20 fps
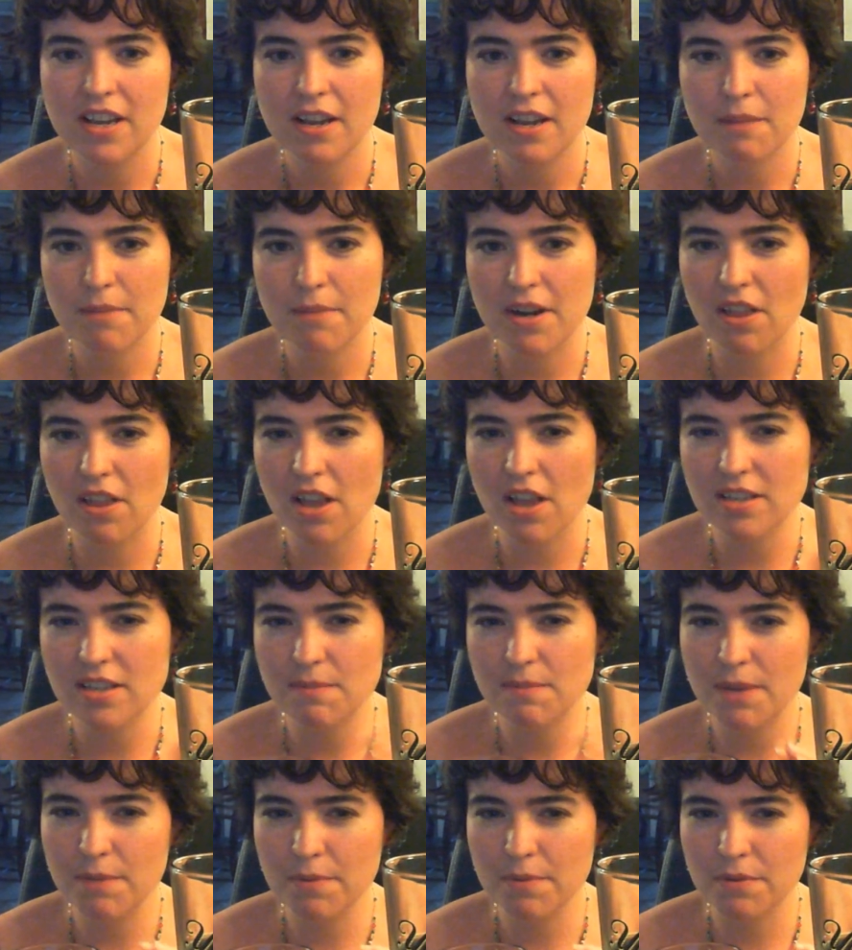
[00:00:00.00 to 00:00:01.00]
but lots of
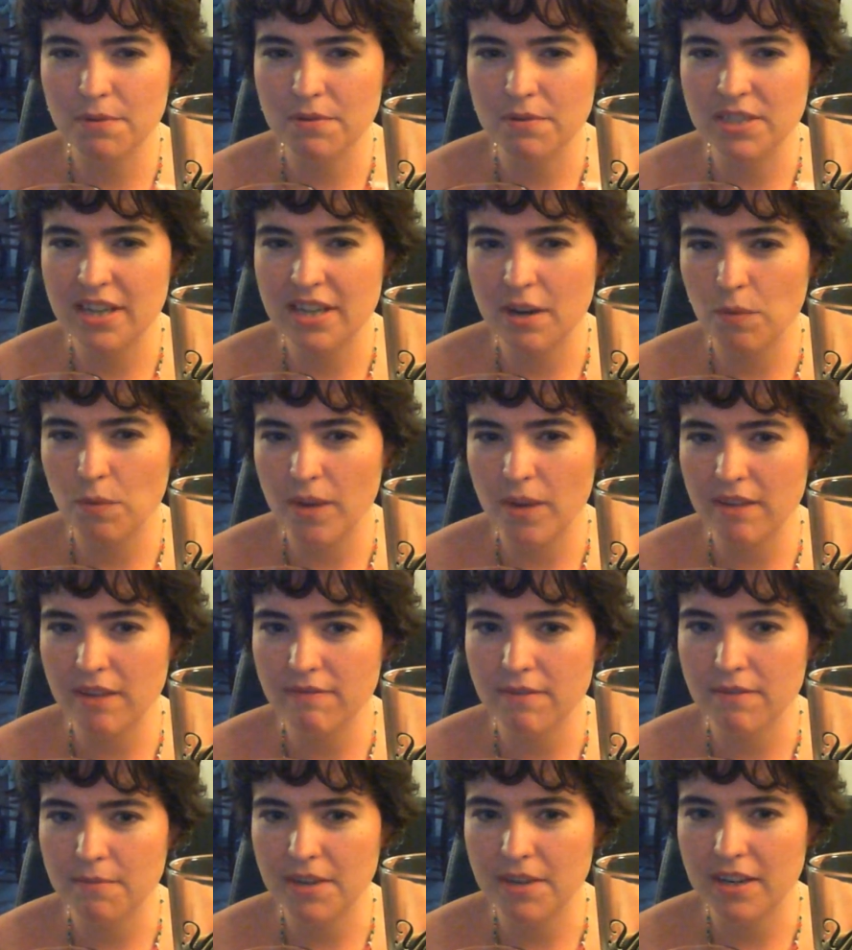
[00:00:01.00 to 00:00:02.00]
people stay away
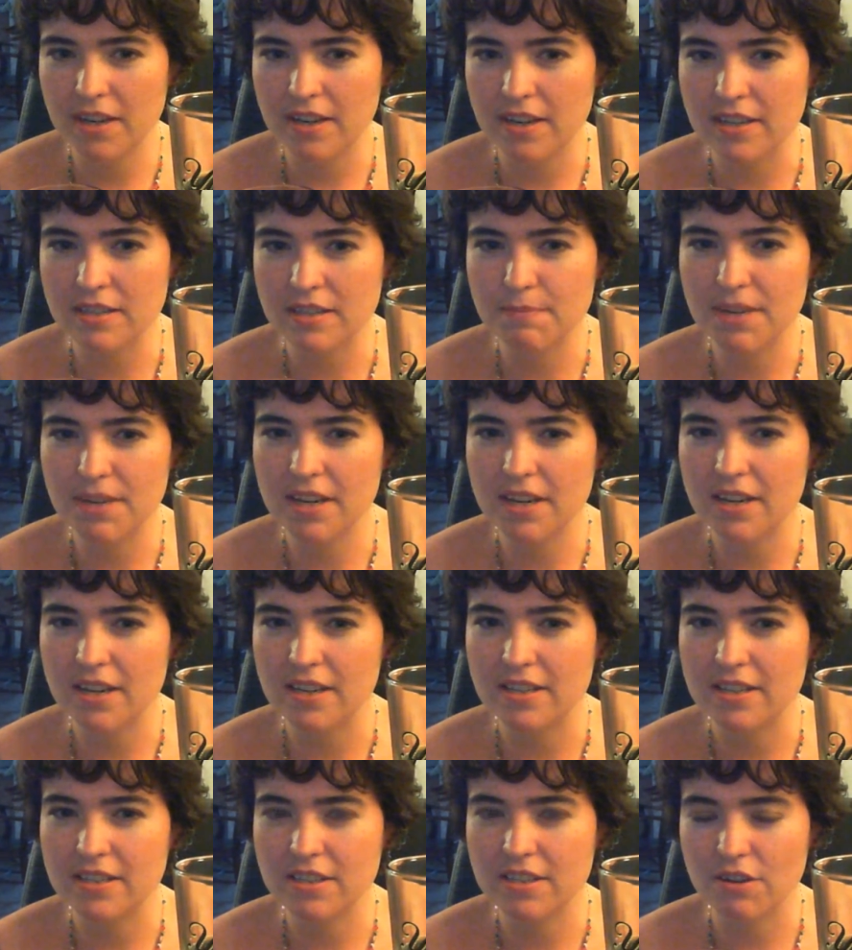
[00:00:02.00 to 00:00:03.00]
from Guinness
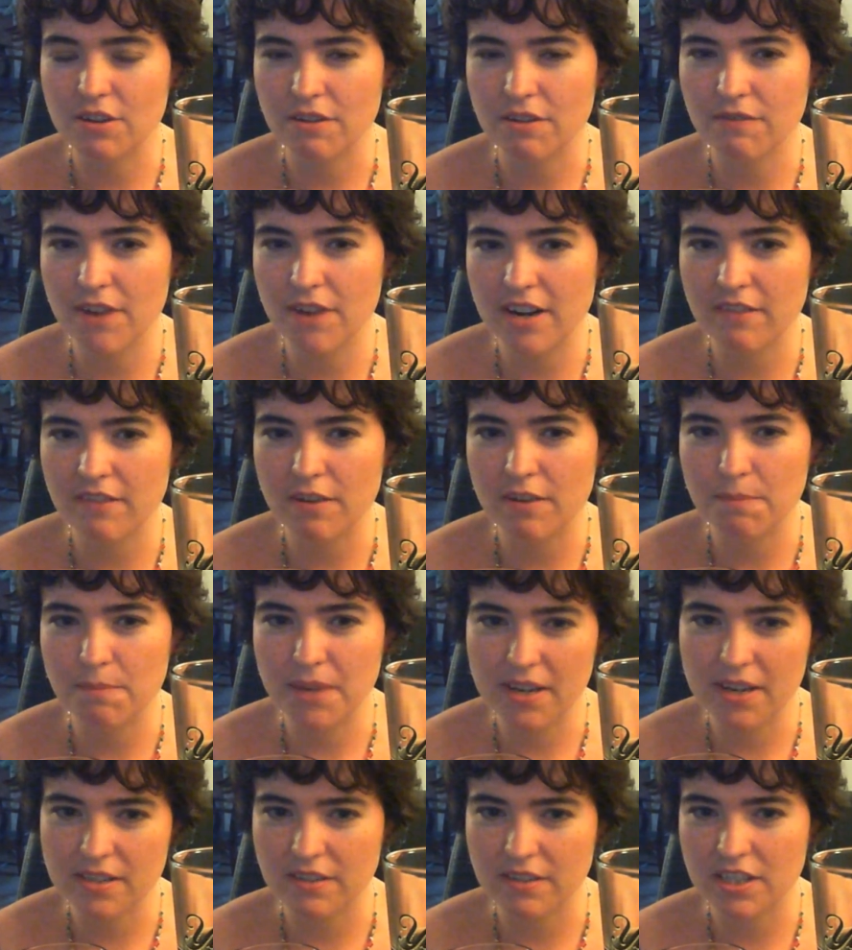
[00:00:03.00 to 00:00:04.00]
because they're afraid of it
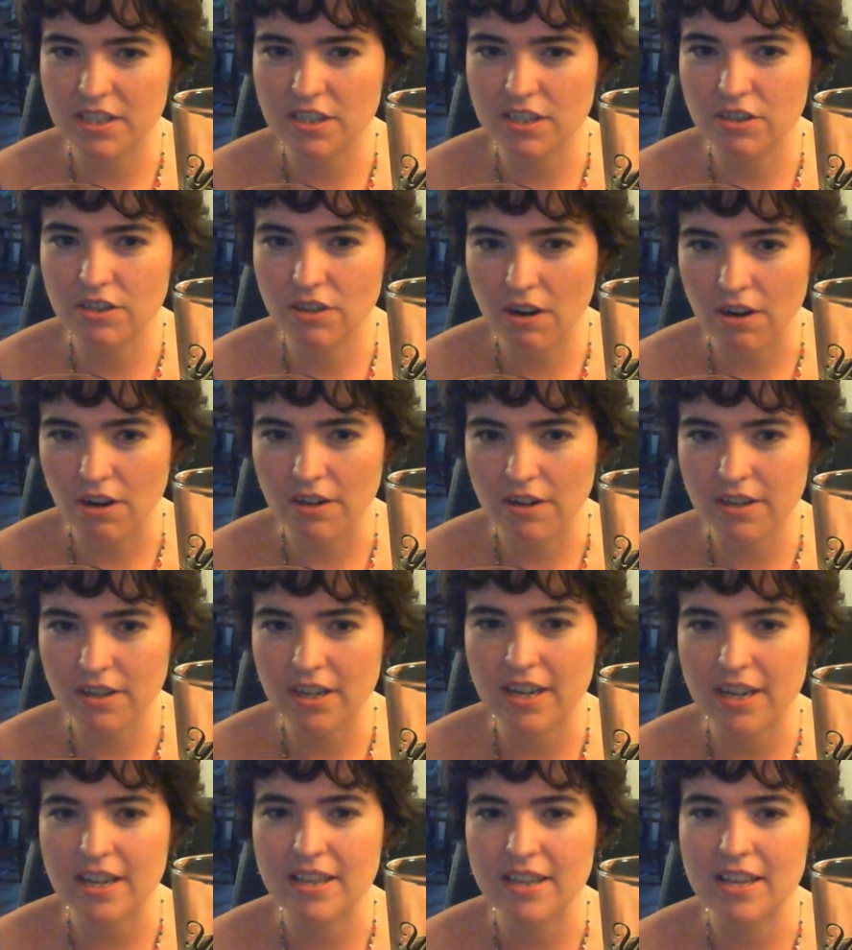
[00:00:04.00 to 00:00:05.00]
because it's dark
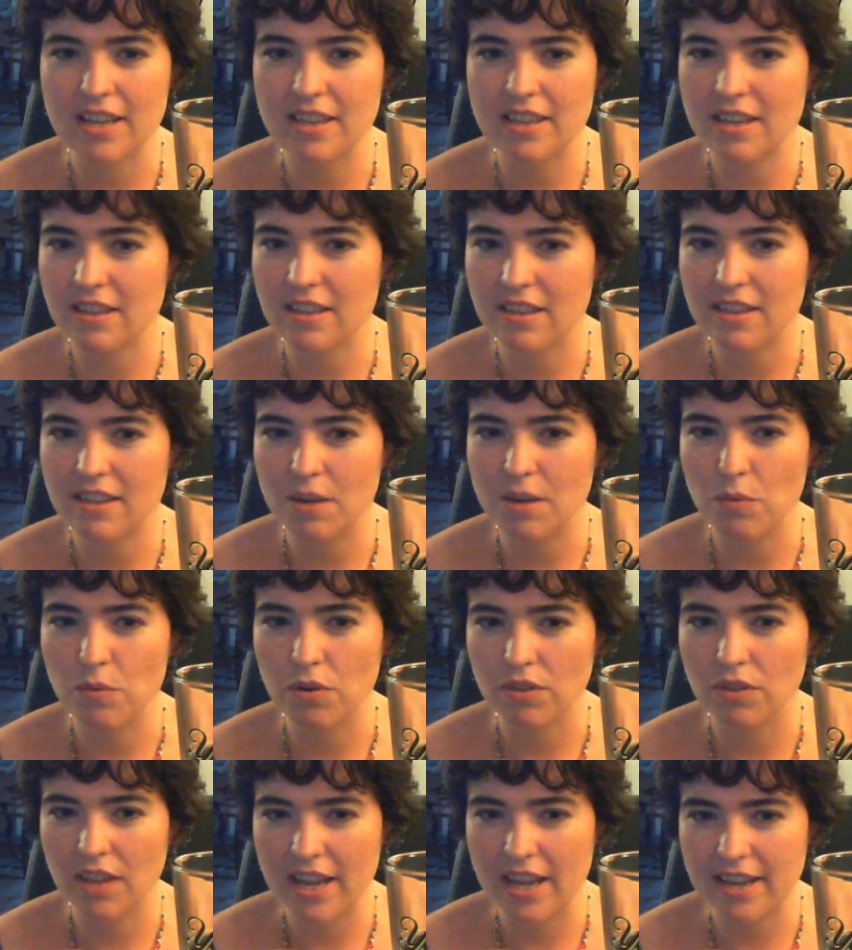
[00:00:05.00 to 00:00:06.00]
and they think that they
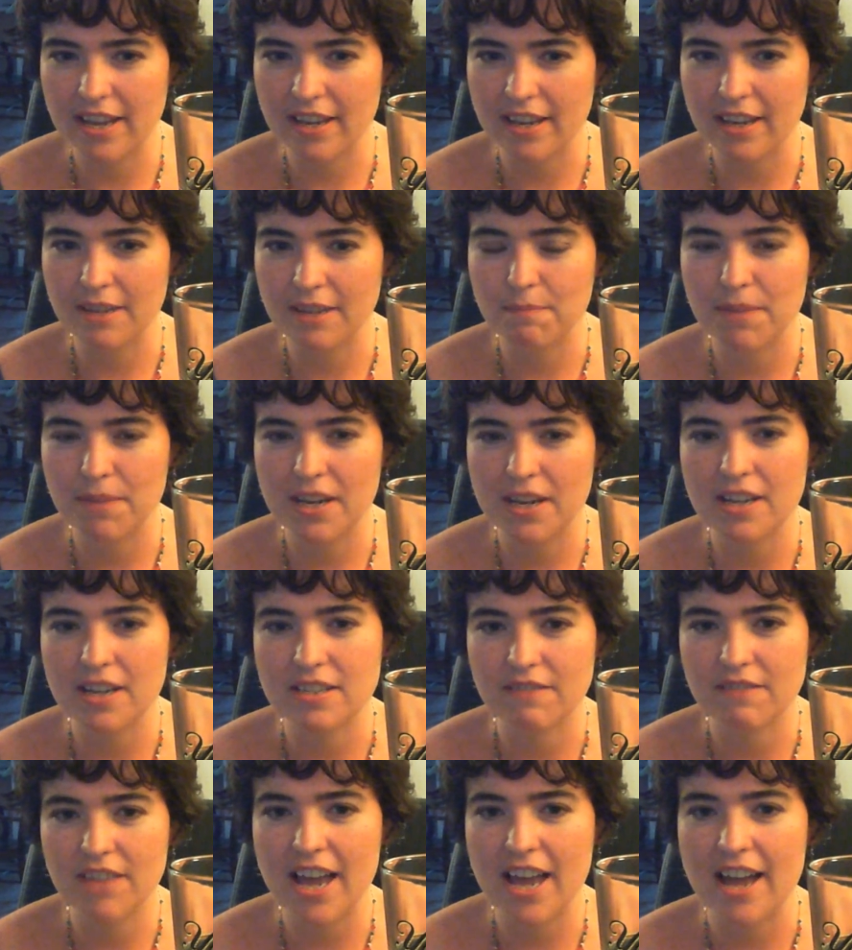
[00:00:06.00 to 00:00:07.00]
won't like it because
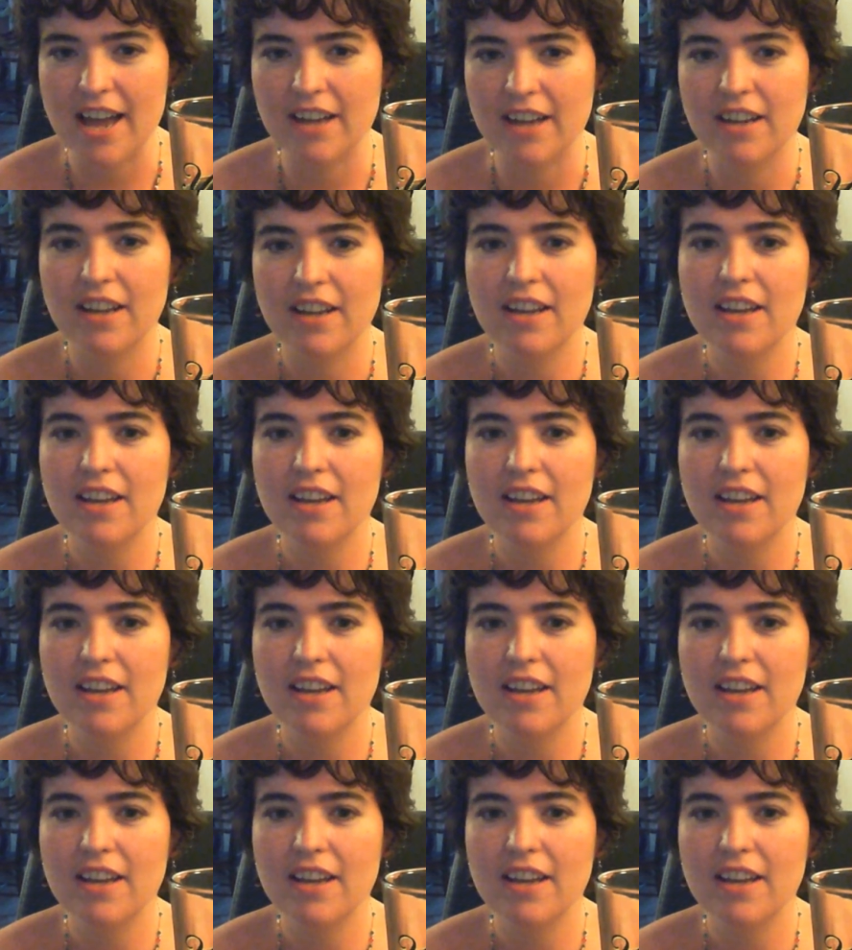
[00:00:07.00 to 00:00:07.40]
of that.